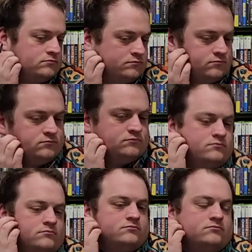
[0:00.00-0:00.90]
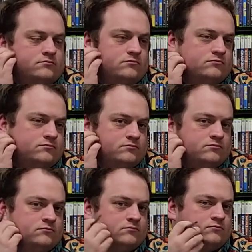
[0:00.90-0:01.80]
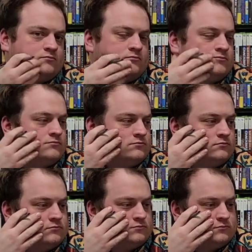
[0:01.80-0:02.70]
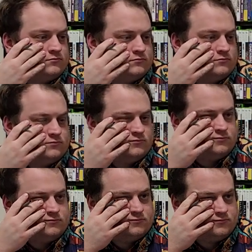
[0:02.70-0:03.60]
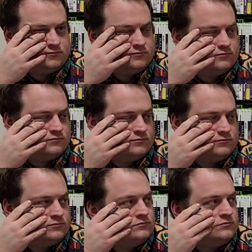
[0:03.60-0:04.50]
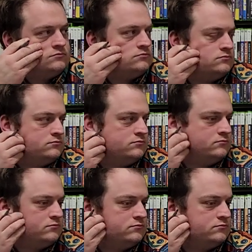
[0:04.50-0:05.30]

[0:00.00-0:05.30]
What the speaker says: The person shown says nothing.